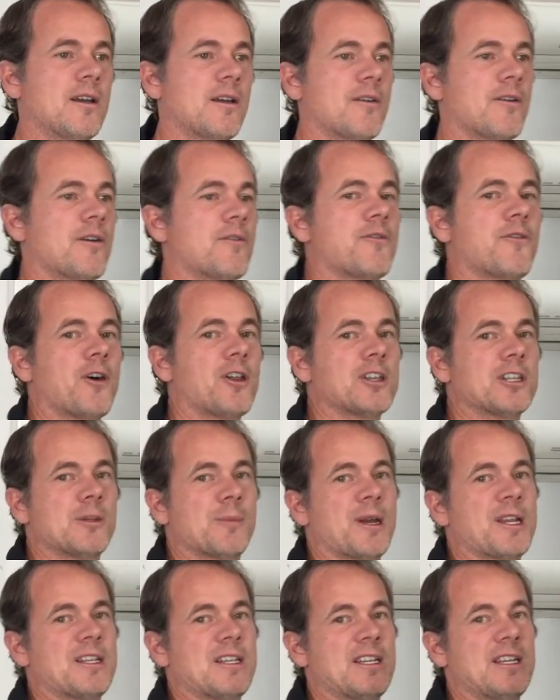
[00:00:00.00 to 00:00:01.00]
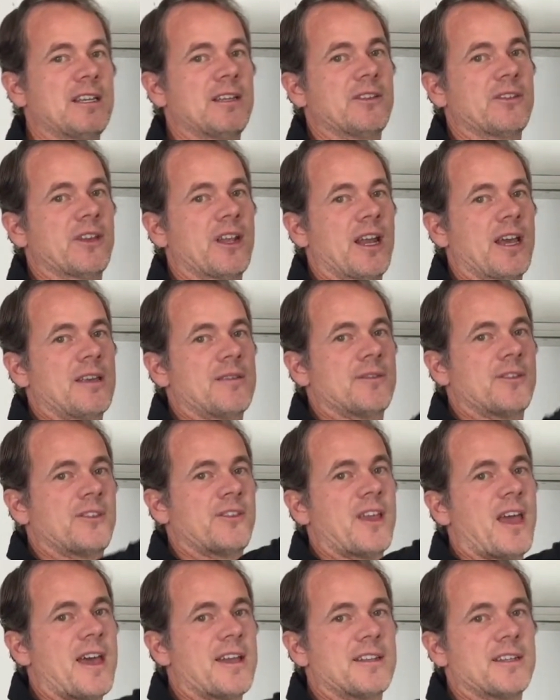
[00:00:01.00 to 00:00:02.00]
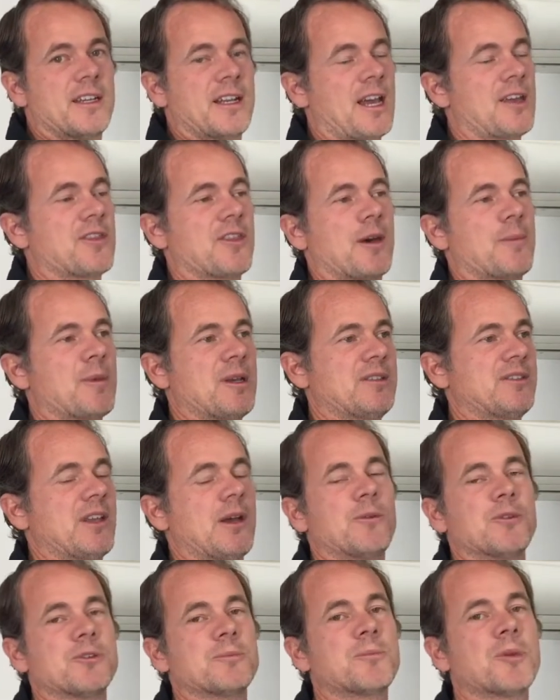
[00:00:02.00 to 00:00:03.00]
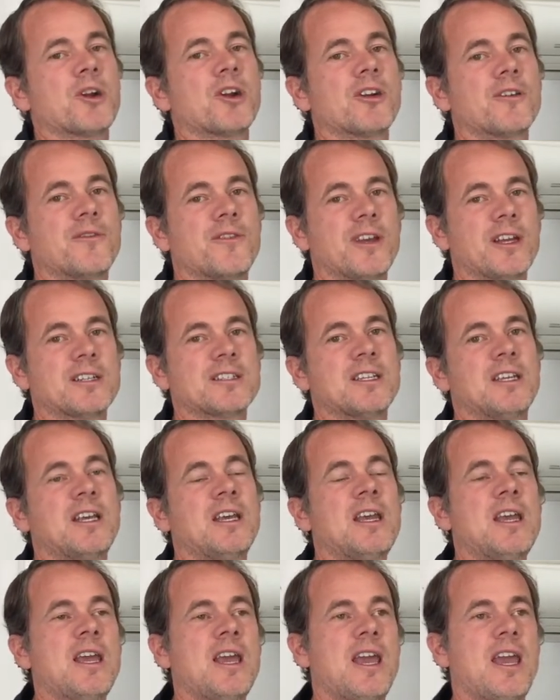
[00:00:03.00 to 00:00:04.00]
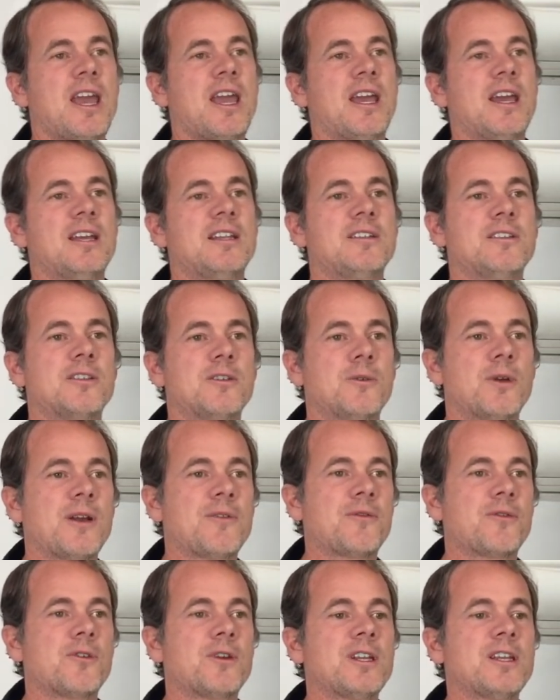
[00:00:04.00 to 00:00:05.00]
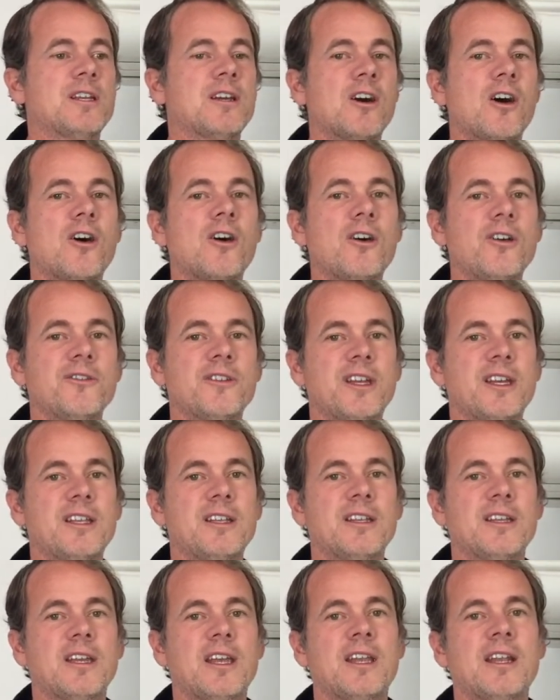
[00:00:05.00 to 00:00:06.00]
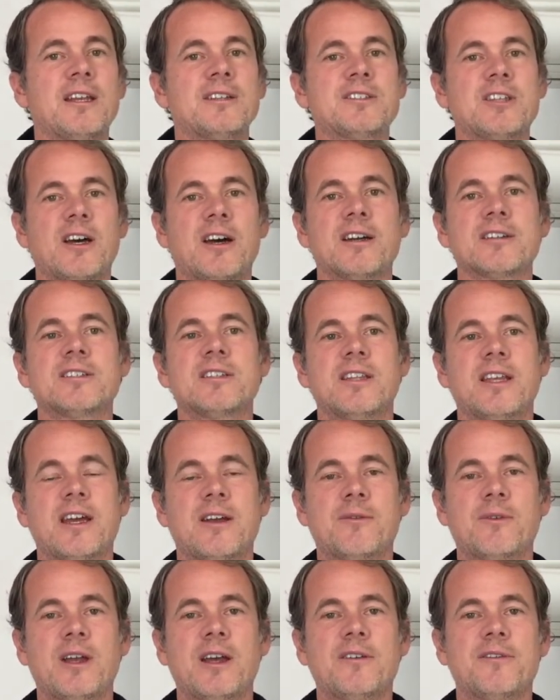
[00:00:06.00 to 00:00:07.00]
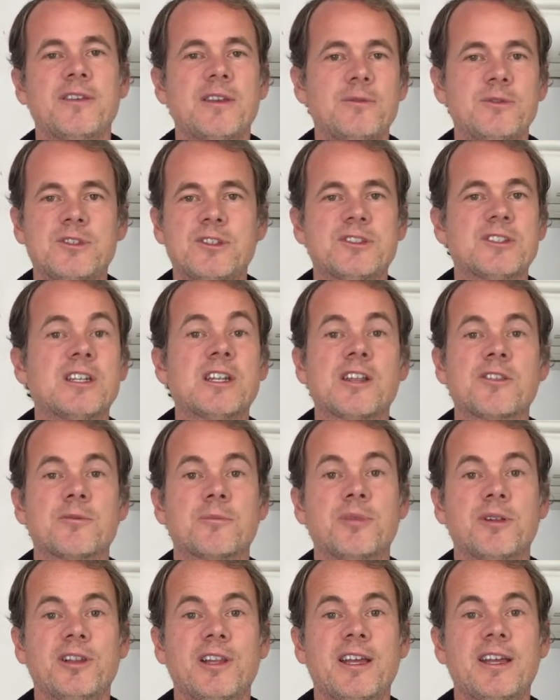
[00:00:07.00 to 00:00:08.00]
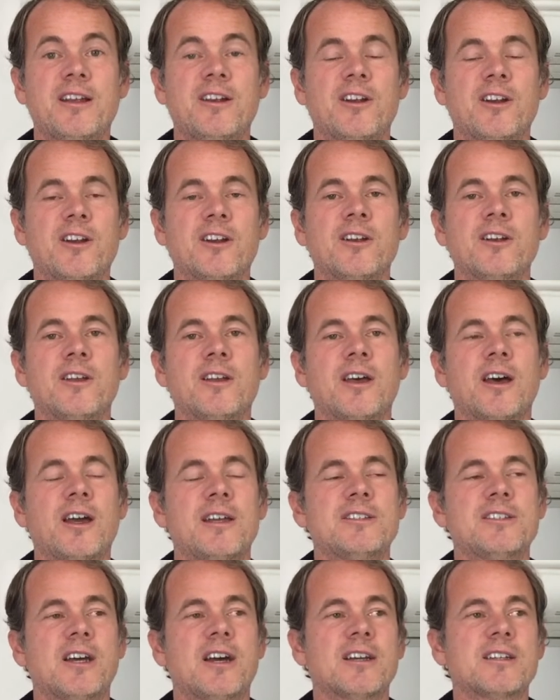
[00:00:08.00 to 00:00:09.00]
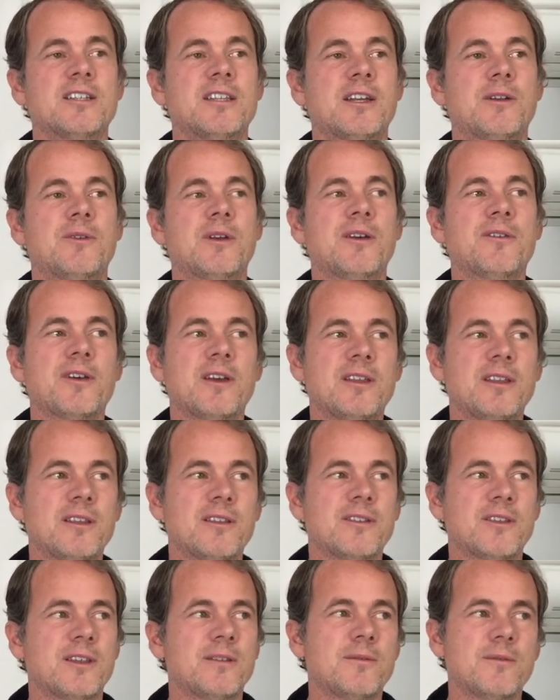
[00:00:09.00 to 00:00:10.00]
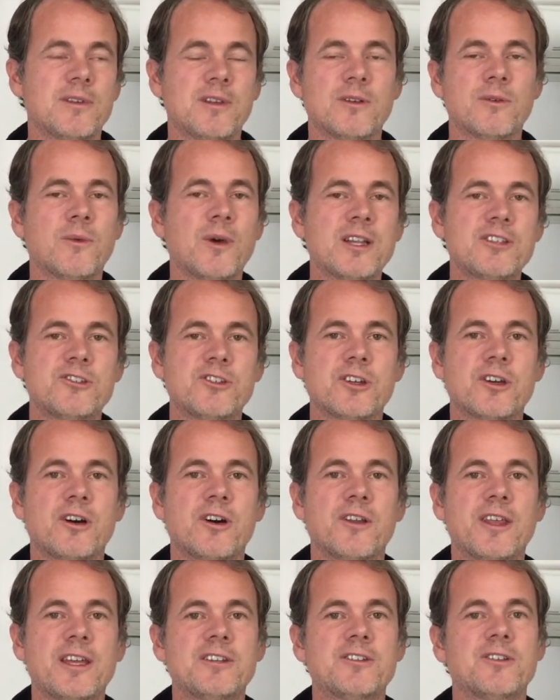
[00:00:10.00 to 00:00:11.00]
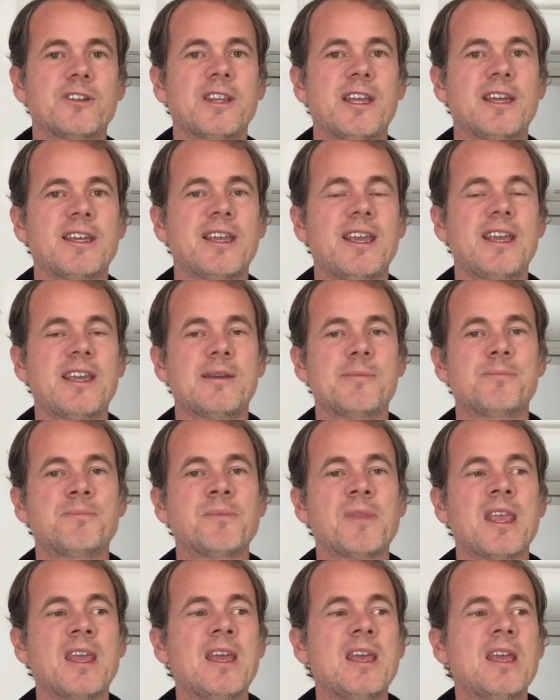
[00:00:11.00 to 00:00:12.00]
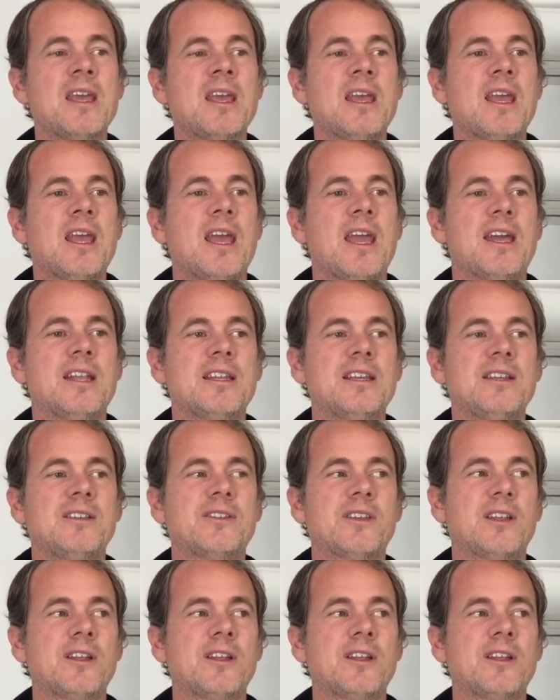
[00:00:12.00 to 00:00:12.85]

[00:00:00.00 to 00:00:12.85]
falling to my knees and I set, and I thought my set was perfect. And the referee called it, and I talked to that ref. He was just another player. I talked to that ref. I said, why'd you call that during that game? And he said,